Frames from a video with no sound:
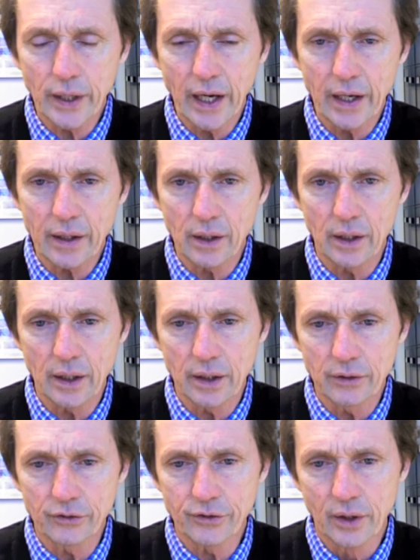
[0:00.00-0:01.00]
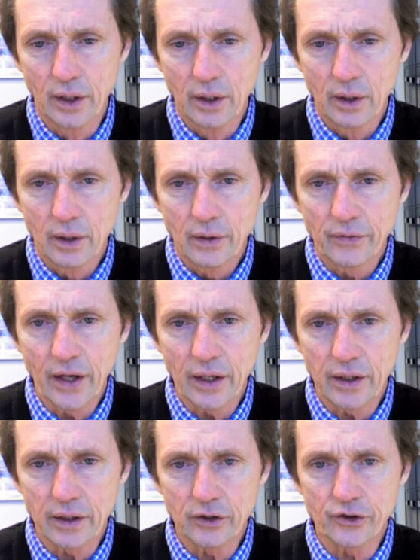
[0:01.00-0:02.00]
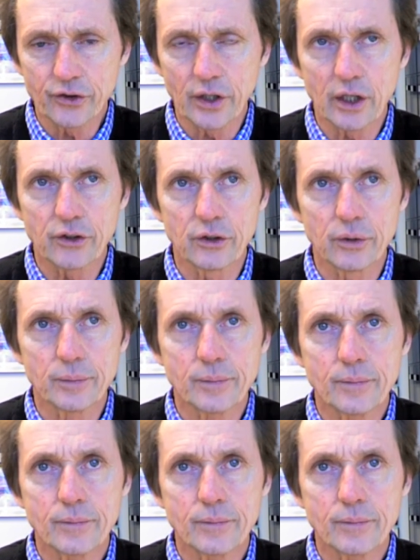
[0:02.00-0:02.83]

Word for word: analyze that intersection